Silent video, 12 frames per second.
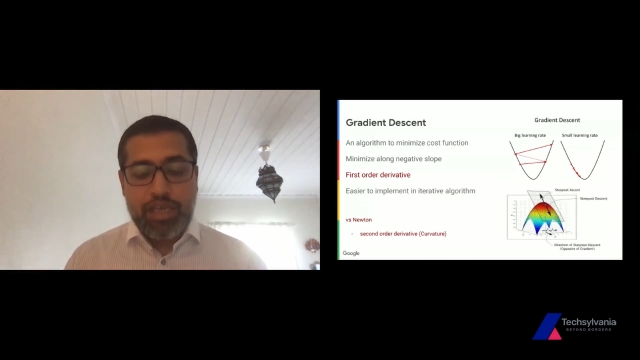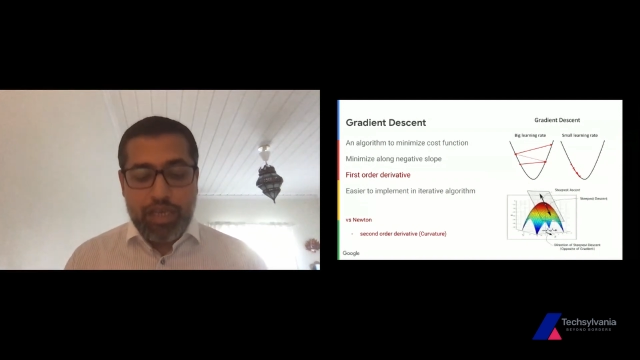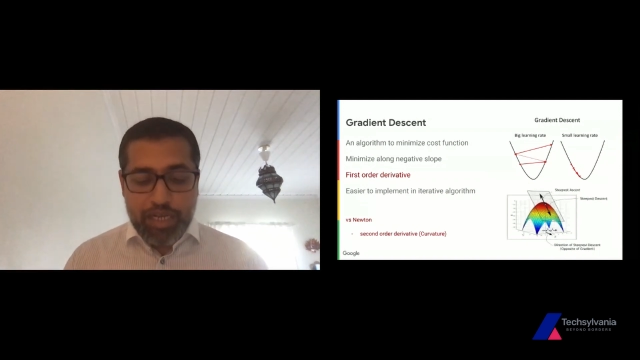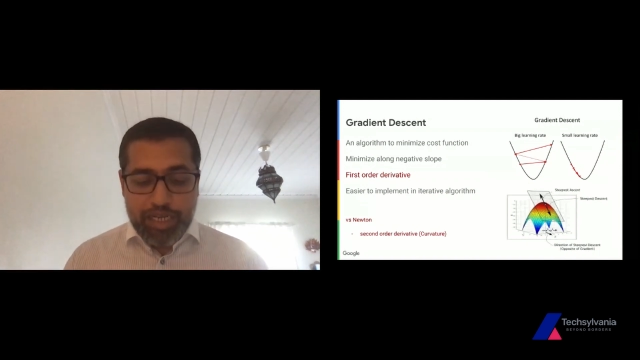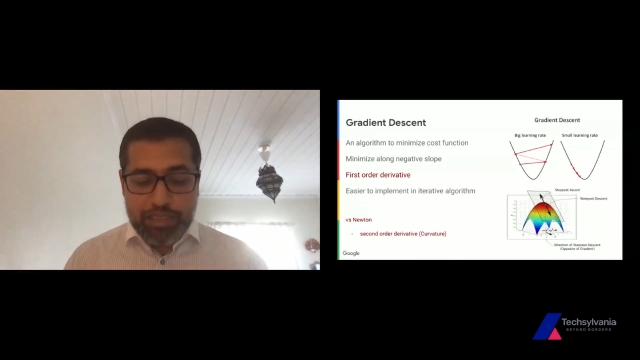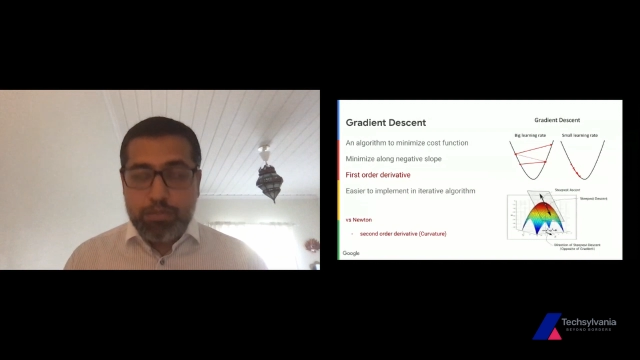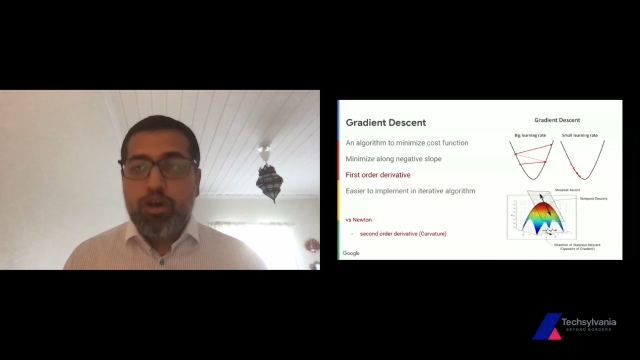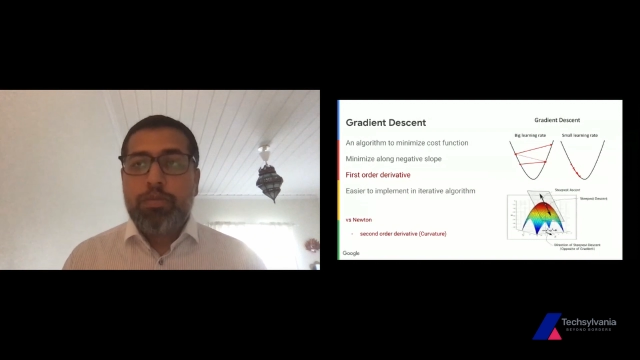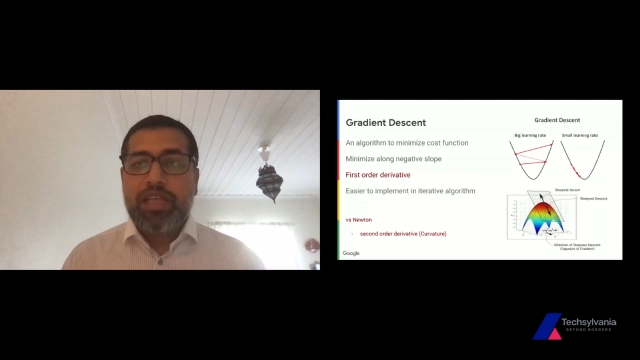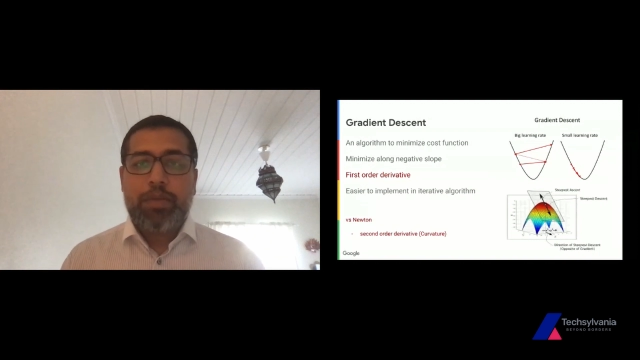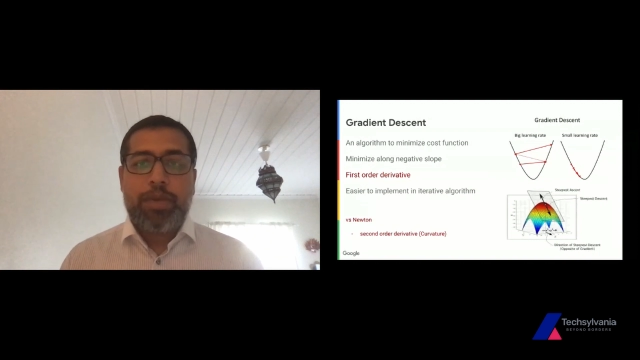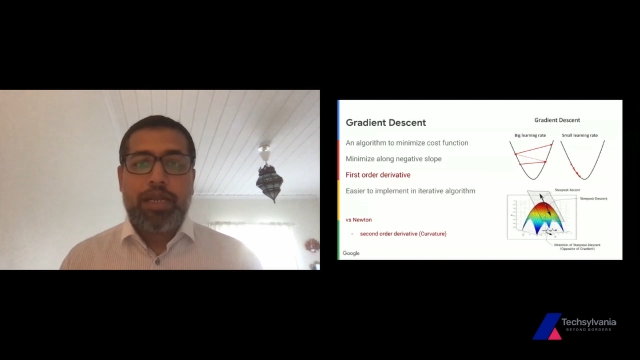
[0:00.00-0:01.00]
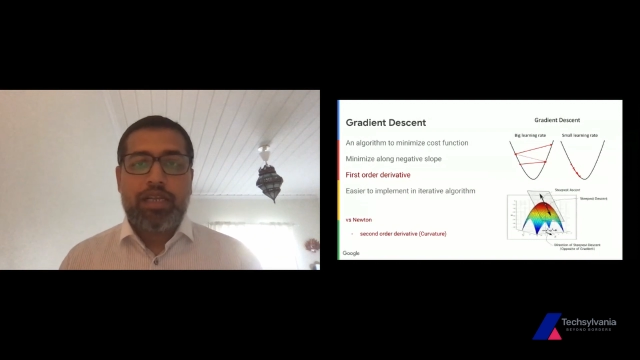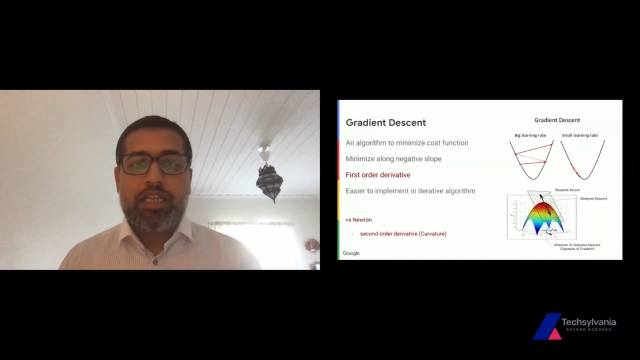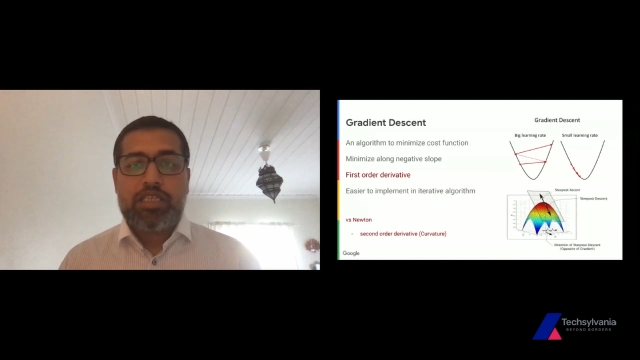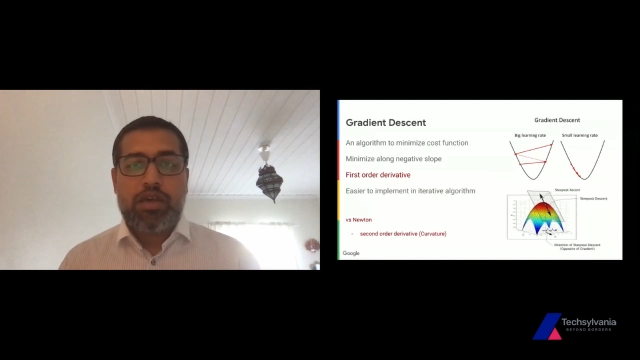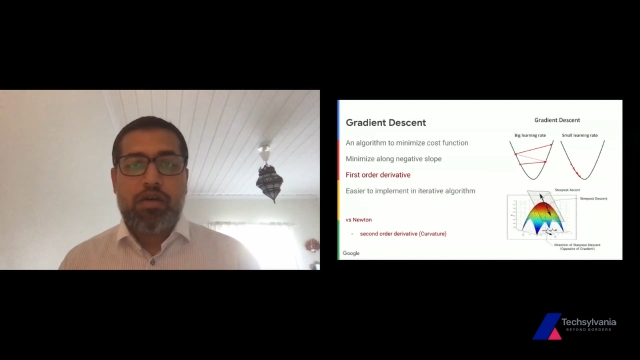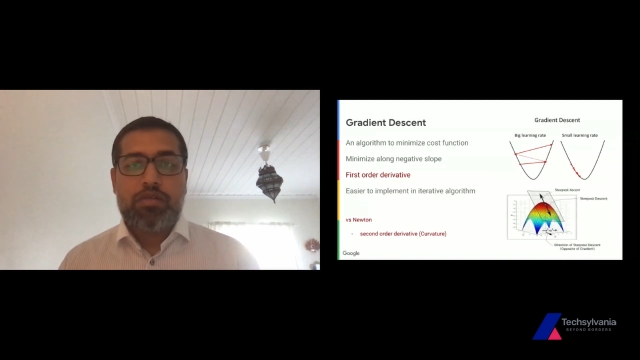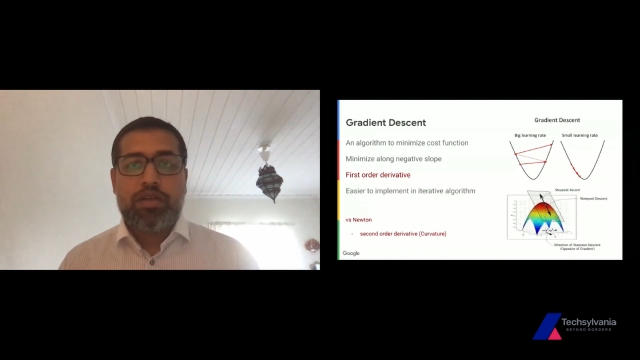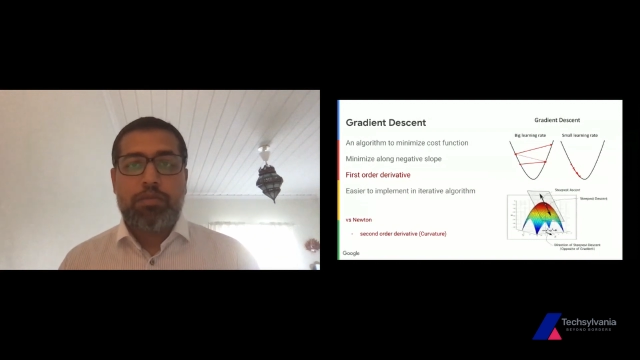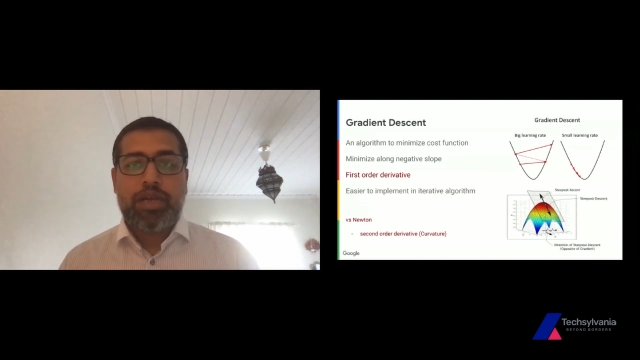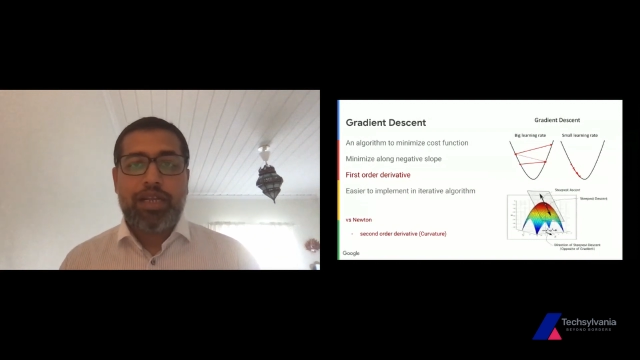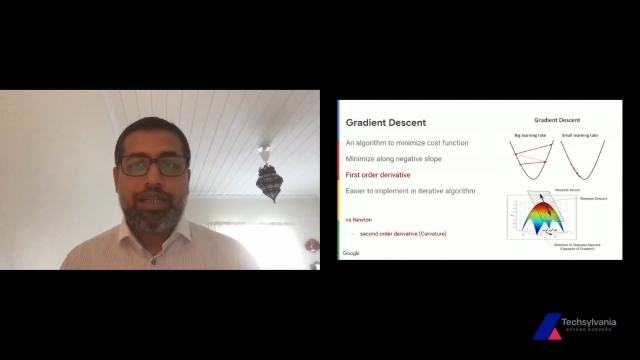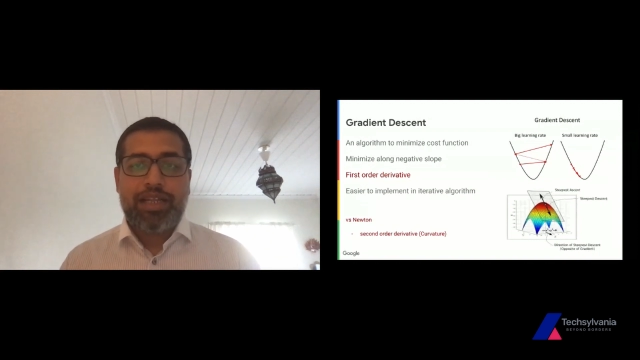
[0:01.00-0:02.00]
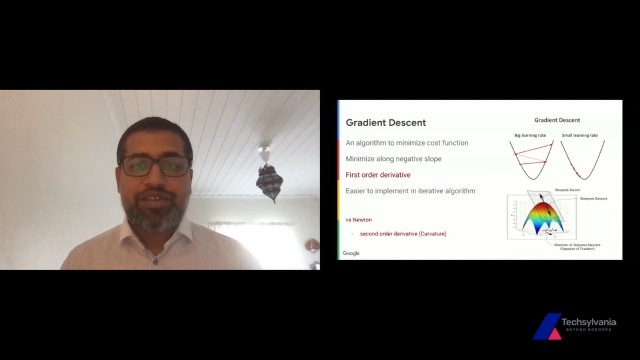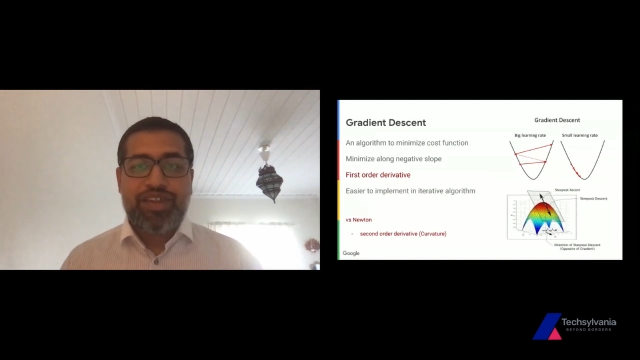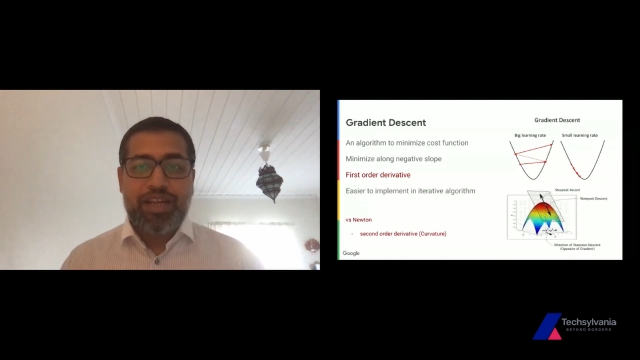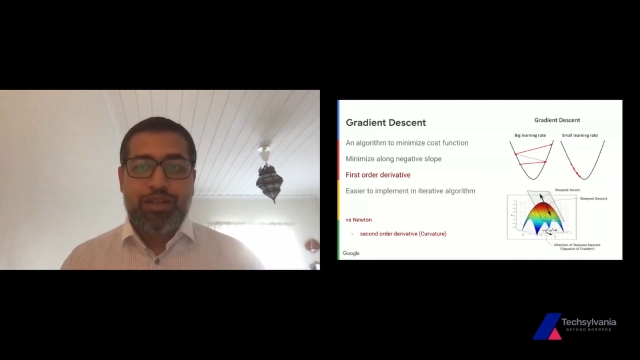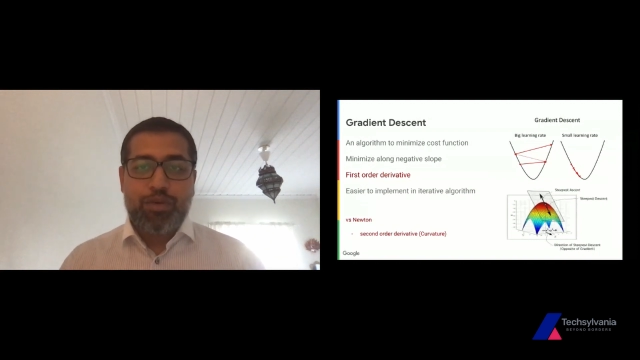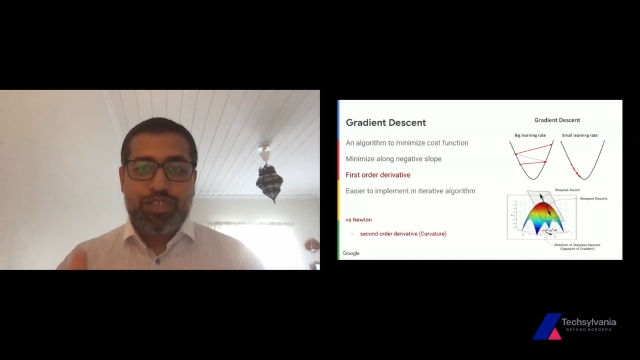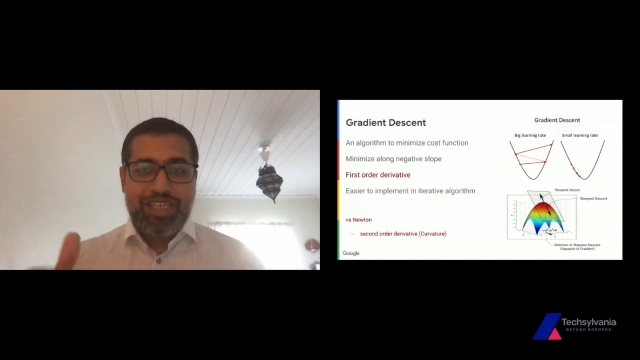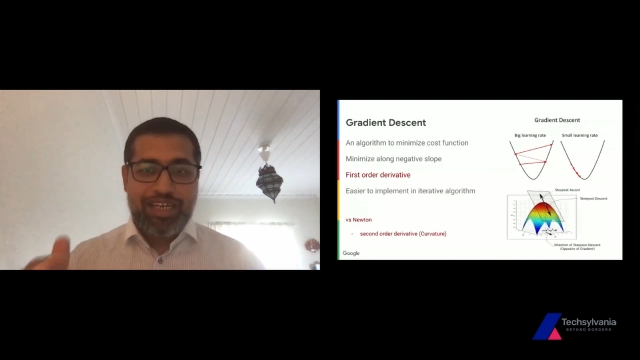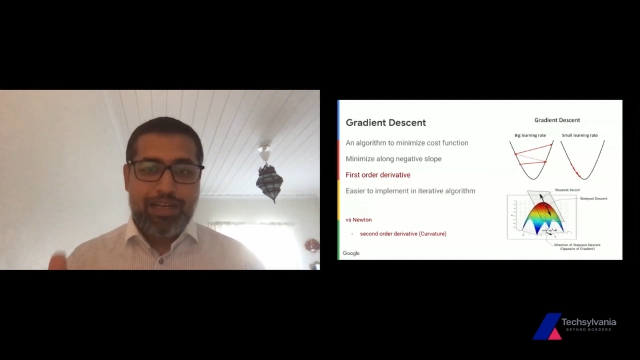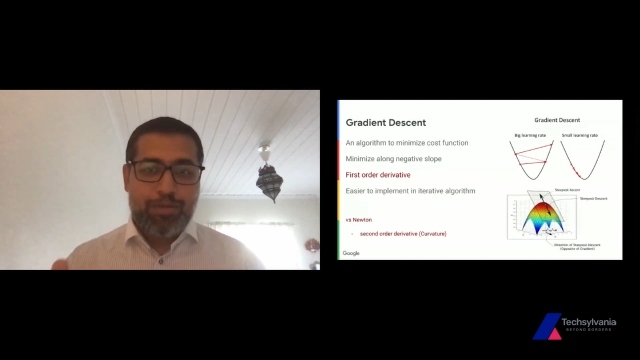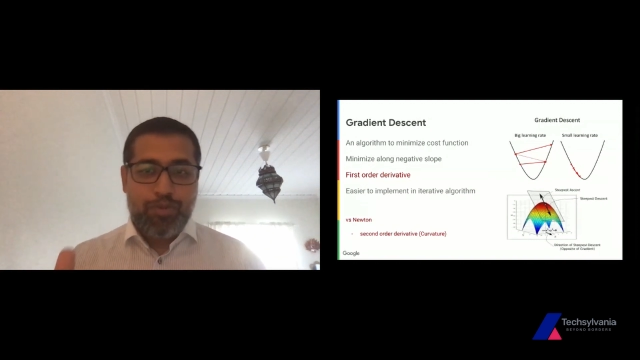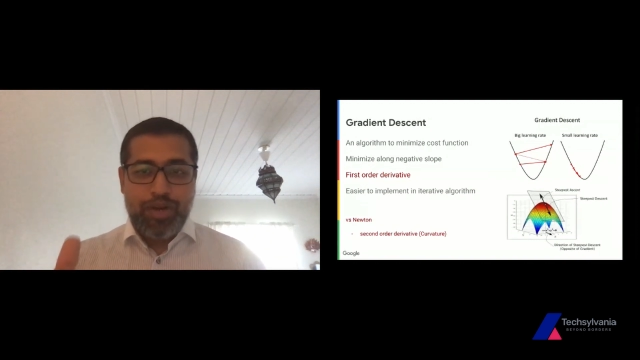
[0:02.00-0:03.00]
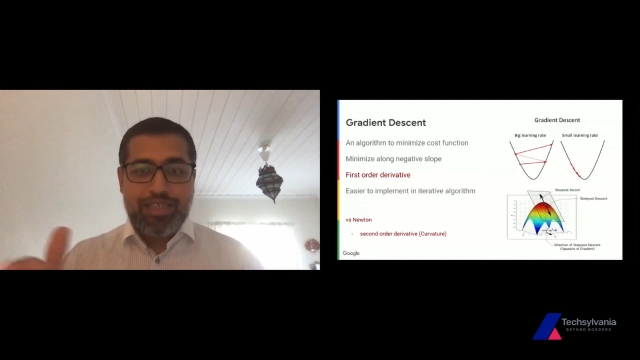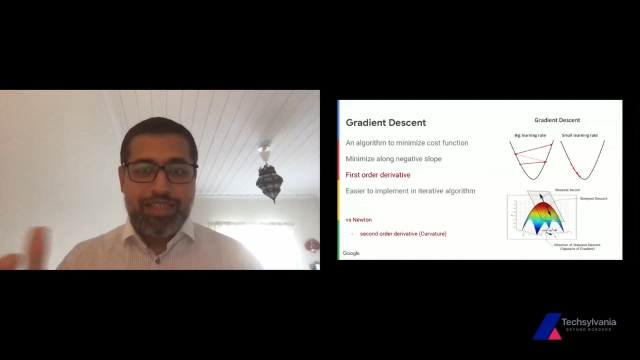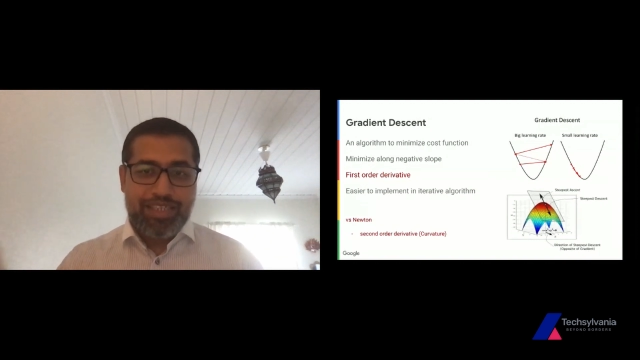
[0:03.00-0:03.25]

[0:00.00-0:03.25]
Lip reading: It's more mathematically sound, but it can create those saddle points,